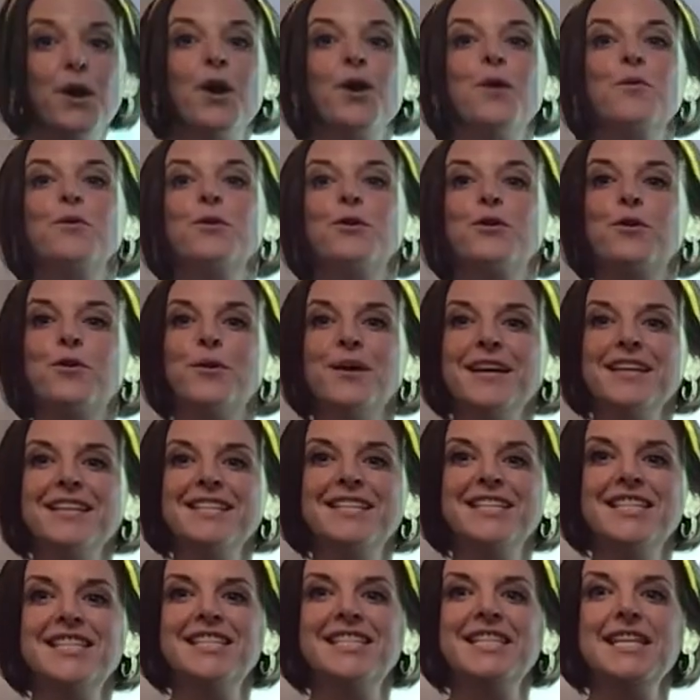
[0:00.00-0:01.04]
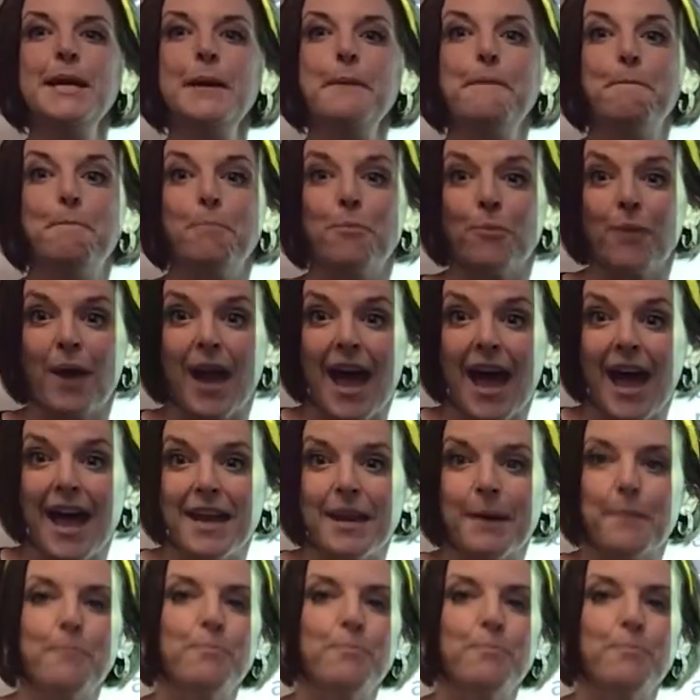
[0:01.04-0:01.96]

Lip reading: We're going to see bread.